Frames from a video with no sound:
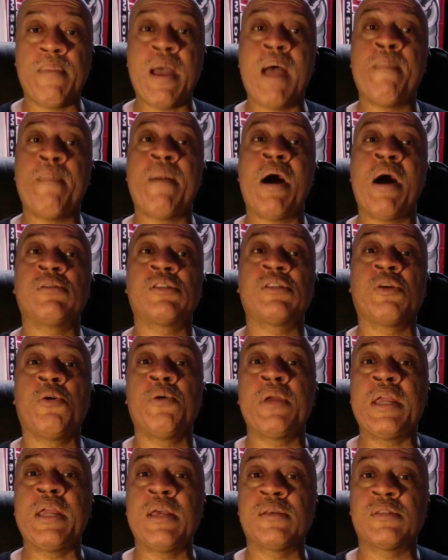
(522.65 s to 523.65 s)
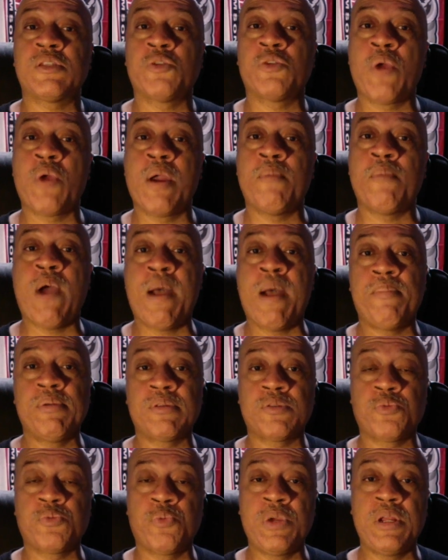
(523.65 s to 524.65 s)
I'm also on Instagram,
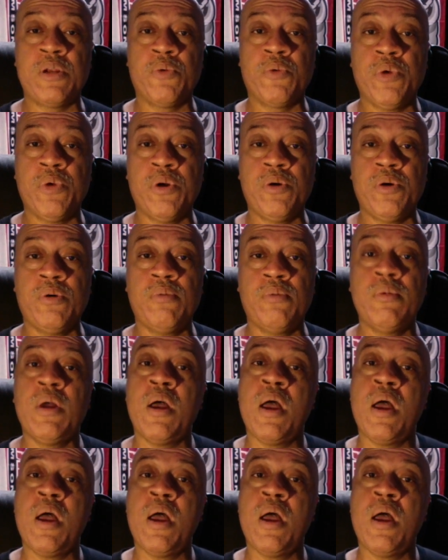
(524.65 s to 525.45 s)
Robert's Reading Room.